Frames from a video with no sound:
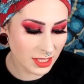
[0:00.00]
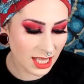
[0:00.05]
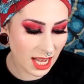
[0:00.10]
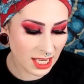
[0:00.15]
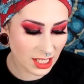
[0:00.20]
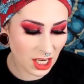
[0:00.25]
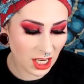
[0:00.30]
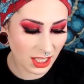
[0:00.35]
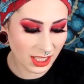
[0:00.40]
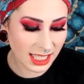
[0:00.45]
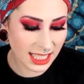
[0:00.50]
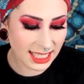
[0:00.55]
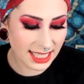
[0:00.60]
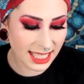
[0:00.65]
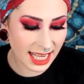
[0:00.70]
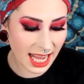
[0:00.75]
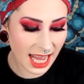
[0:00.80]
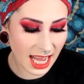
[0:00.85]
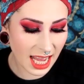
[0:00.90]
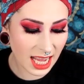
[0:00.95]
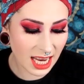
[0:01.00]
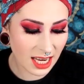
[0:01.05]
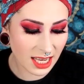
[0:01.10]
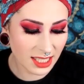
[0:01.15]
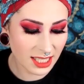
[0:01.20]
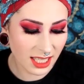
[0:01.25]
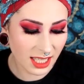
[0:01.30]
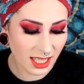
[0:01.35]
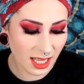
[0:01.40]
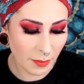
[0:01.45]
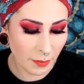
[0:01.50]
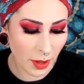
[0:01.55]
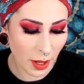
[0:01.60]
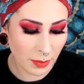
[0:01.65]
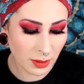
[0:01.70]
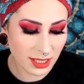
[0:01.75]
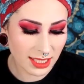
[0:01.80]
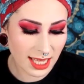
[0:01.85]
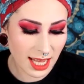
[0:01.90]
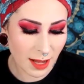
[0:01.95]
massage on clean skin until it
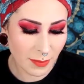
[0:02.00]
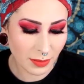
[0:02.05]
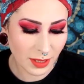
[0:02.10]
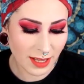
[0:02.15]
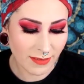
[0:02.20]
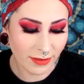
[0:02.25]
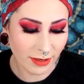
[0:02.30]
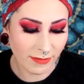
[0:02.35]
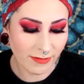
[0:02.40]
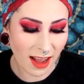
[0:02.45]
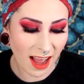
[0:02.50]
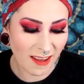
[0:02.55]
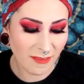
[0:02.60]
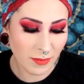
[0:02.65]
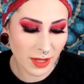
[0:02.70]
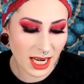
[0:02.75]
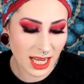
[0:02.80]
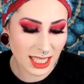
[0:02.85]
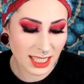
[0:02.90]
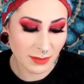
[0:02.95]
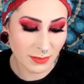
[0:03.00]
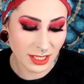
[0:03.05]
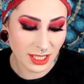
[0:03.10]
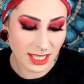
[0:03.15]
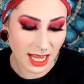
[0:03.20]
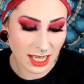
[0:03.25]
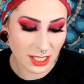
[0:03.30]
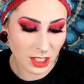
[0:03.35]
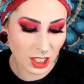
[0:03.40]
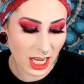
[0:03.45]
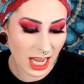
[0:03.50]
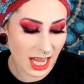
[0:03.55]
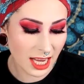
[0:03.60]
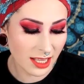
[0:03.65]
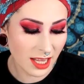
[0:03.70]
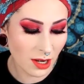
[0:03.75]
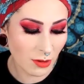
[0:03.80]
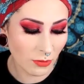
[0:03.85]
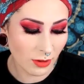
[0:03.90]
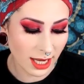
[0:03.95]
bubbles up, leave for 5 minutes, massage
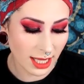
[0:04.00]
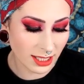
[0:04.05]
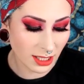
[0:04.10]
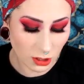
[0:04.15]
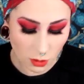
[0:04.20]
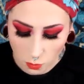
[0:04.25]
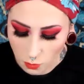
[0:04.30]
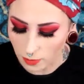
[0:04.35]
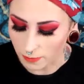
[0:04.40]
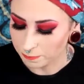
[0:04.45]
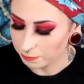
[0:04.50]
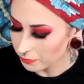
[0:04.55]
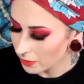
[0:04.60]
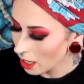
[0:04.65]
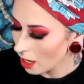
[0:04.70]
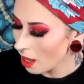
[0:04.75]
again, then rinse. Cool.